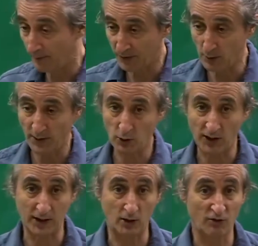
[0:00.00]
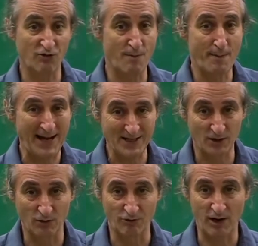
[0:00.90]
They'll be looking at
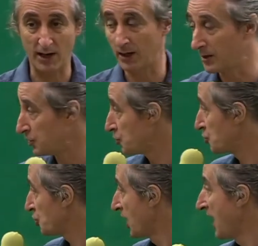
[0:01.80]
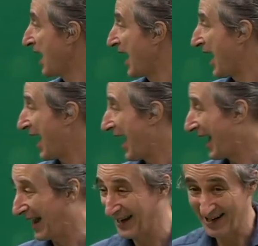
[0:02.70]
grammatical range
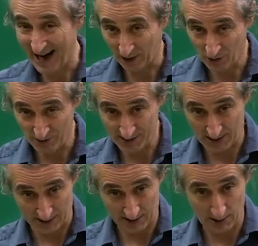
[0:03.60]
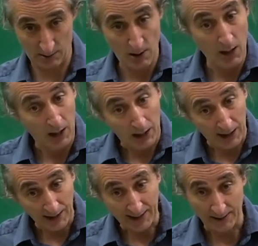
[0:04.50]
and accuracy. So
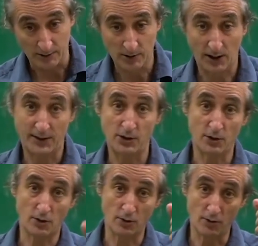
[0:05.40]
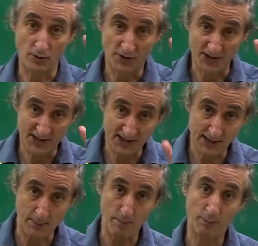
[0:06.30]
again, can you use
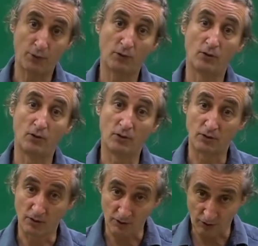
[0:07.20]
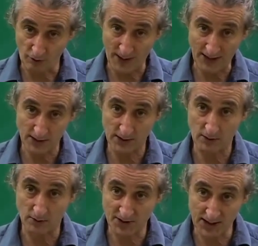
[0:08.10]
simple
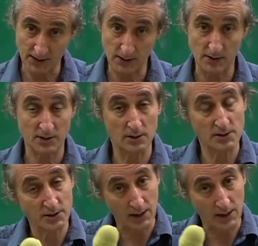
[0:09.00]
grammatical sentences?